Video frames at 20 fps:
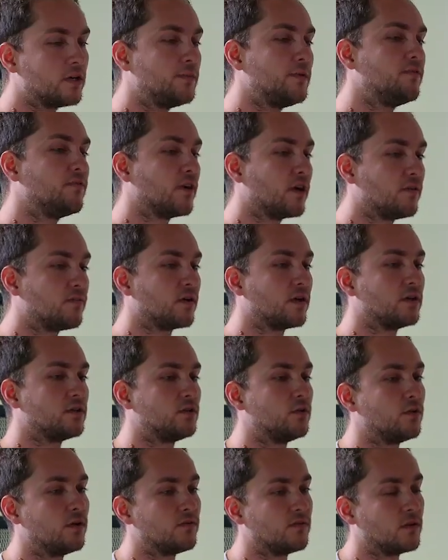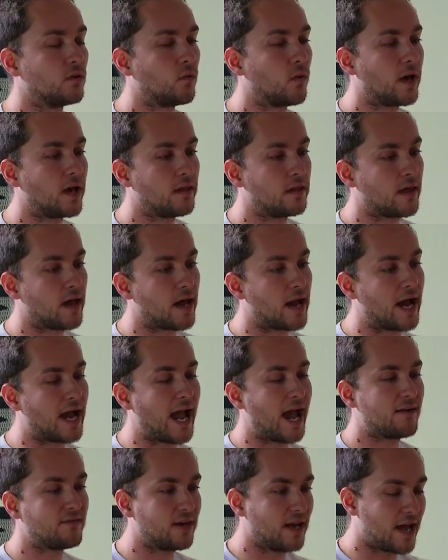it to be very, very intuitive in the way that I
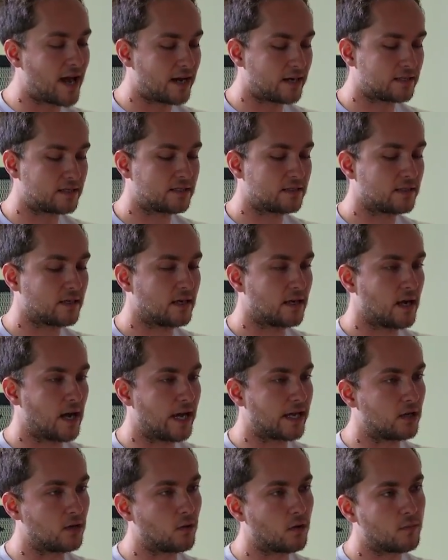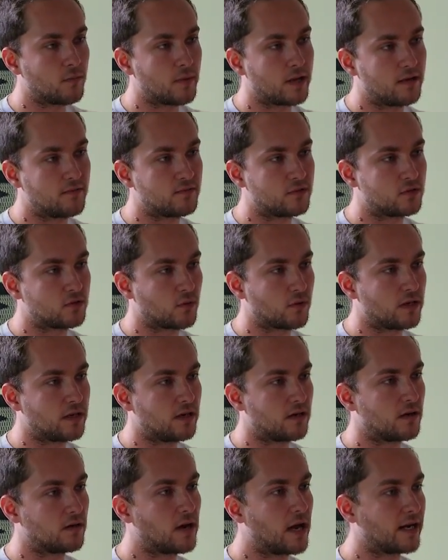have an axe, I can go in my inventory
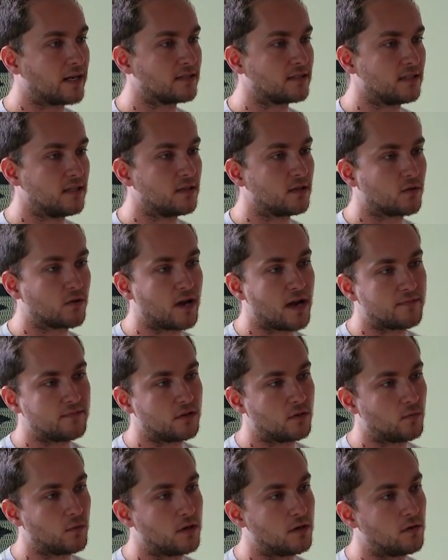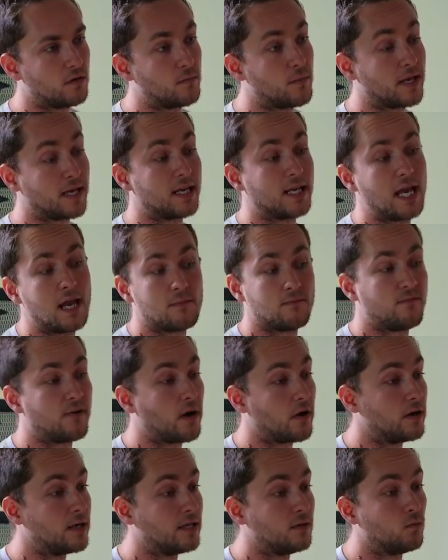here, I can see in the crafting window to make a
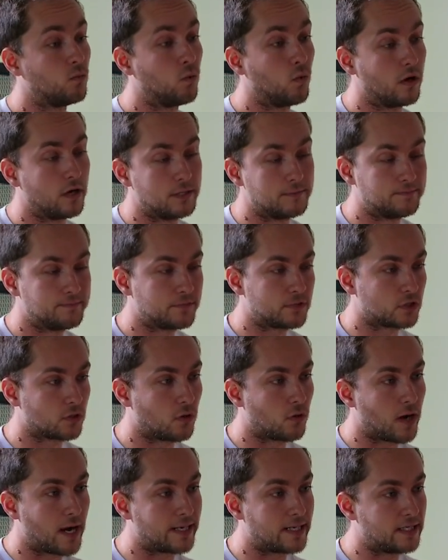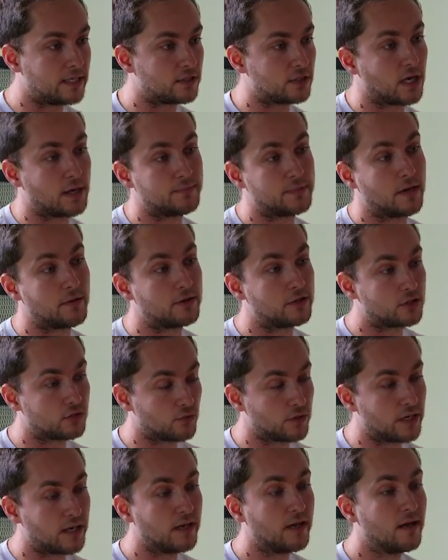campfire I need wood. So I need to chop down a
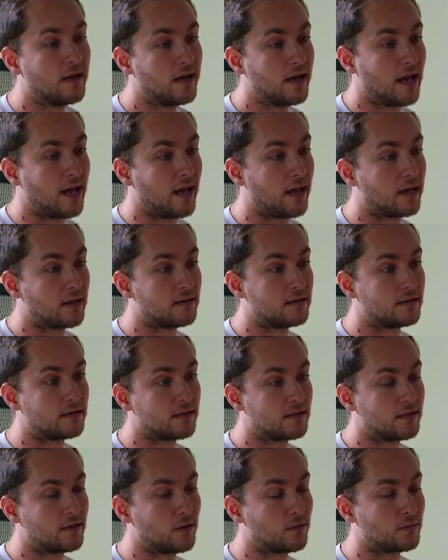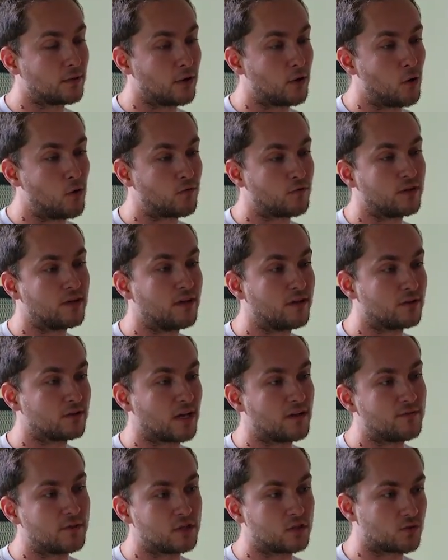tree. And you know, over the years
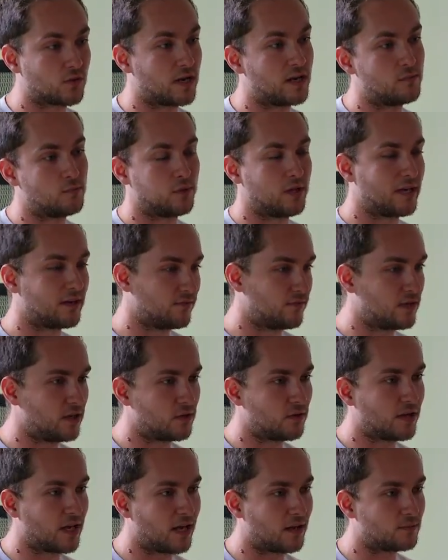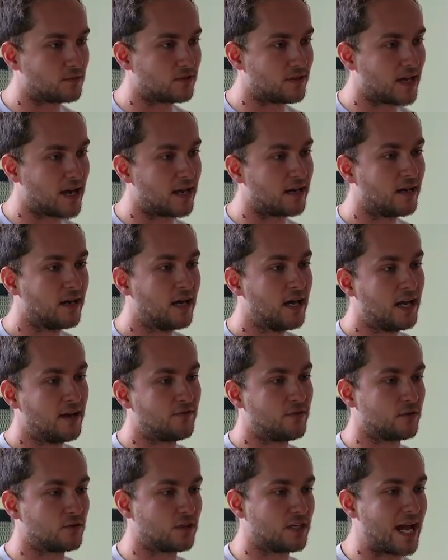I've been trained playing video games that
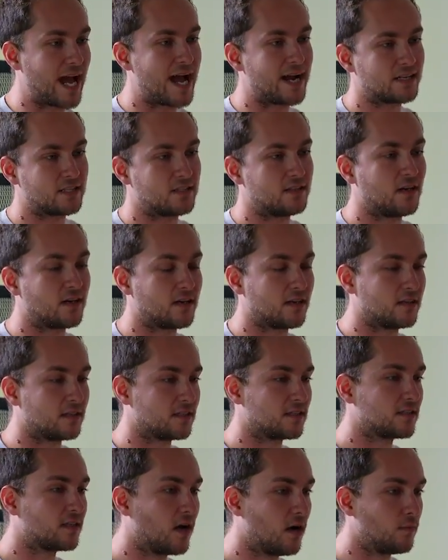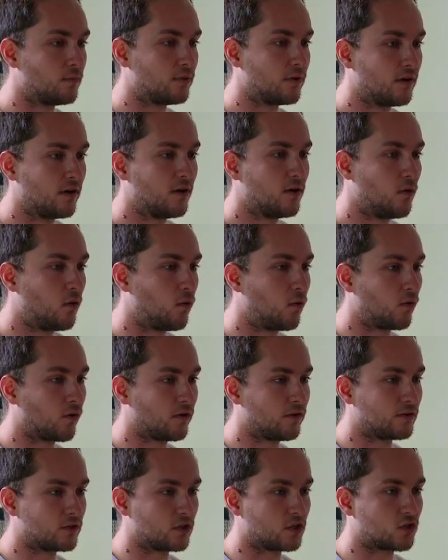if there's an axe stuck in a stump,
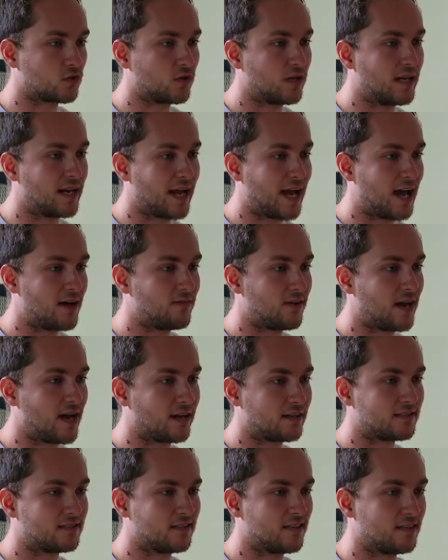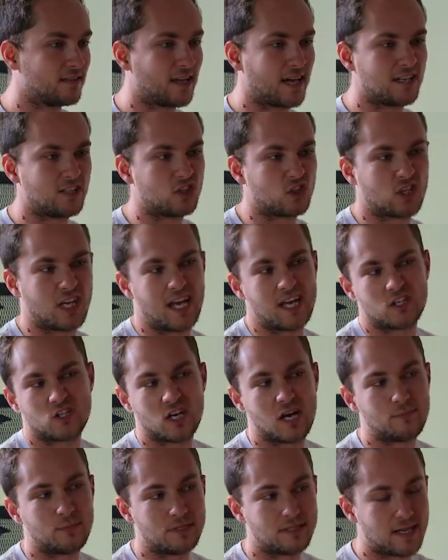or there's a tree and I have an axe that I just can't
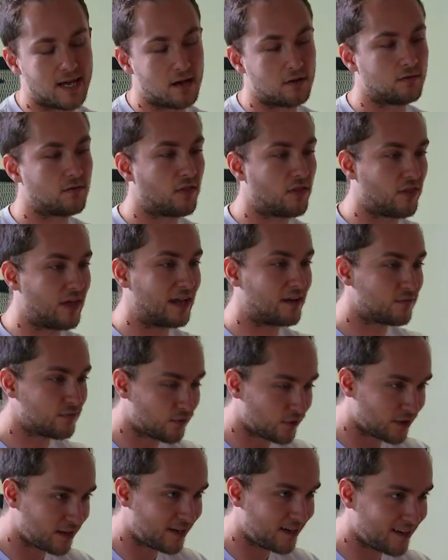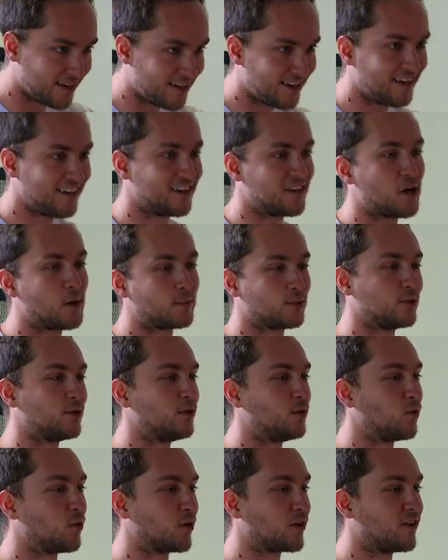chop it down. Thankfully, get an
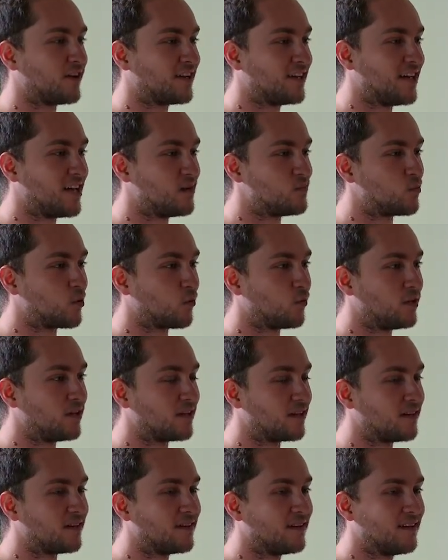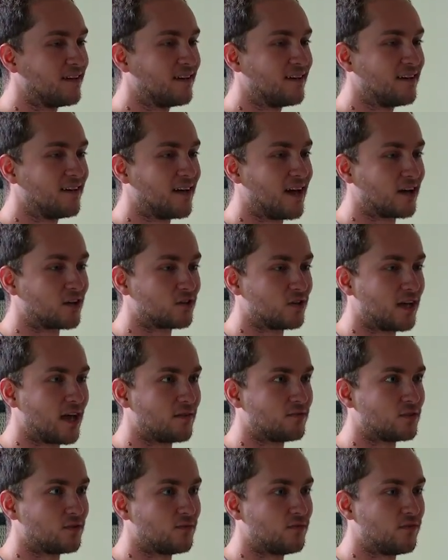opportunity to work on a game where we can actually
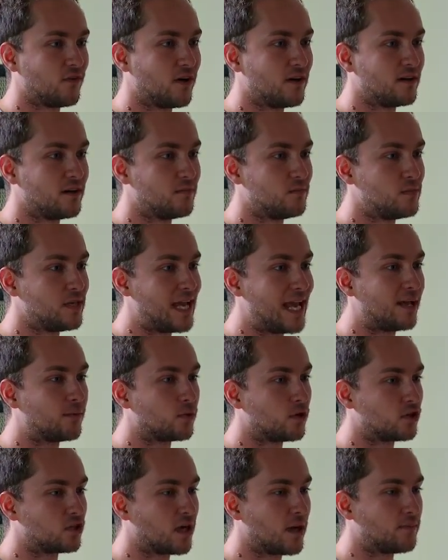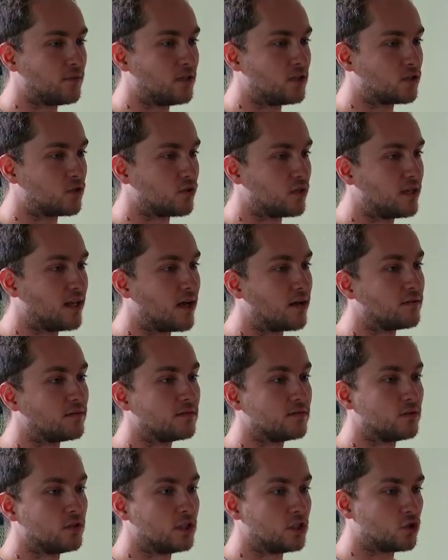have some fun and be able to chop these
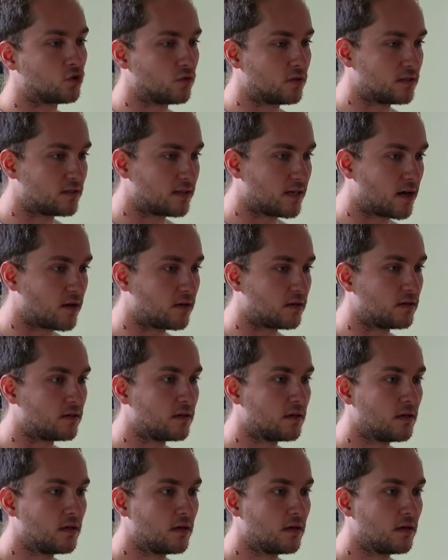trees down and